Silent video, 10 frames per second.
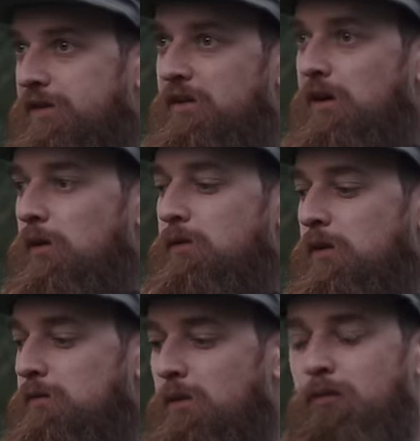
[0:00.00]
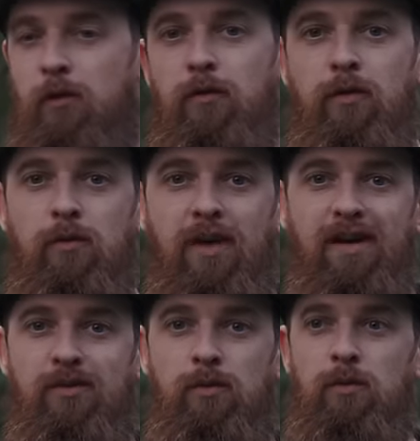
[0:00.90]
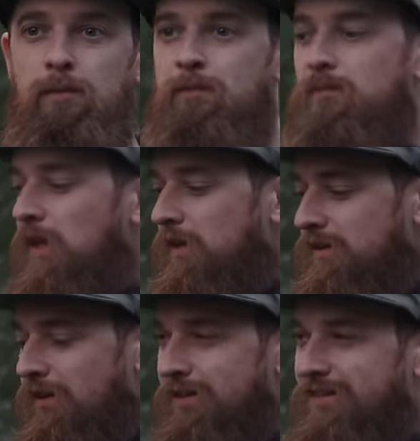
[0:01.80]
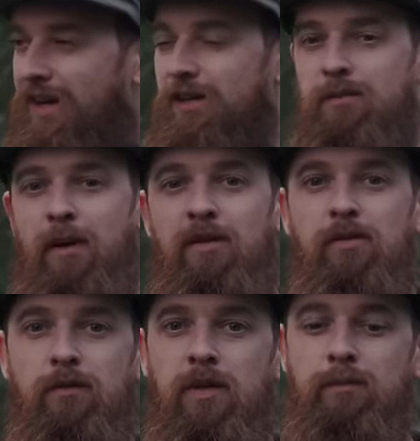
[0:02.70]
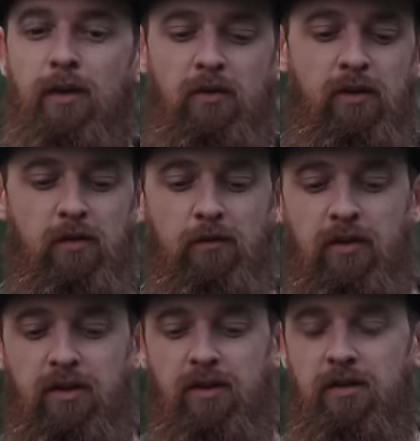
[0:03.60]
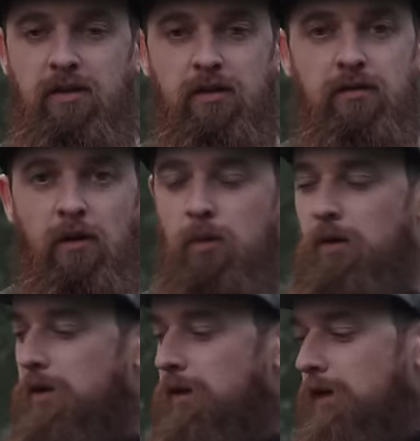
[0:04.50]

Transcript: they're out, I thought I'd run through a few of the actual kind of tech specs of this boat and of the controller,